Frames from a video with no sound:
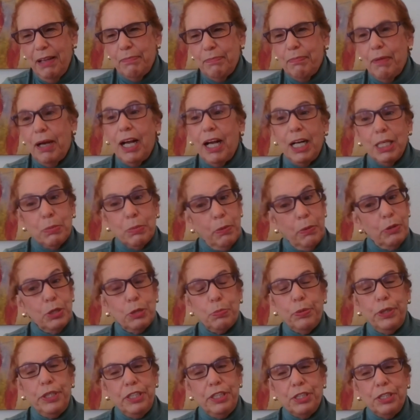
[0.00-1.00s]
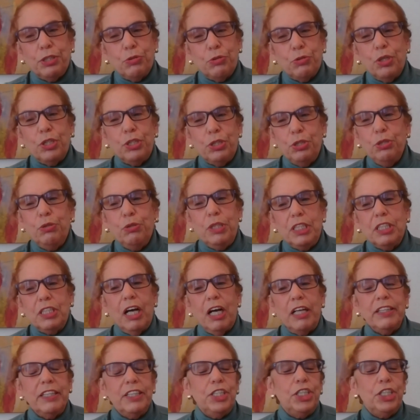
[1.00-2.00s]
My husband was pretty distraught too. He
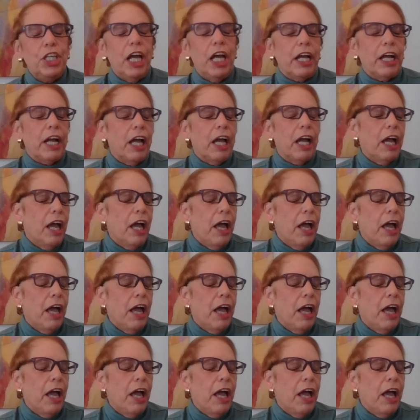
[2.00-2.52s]
signed the check.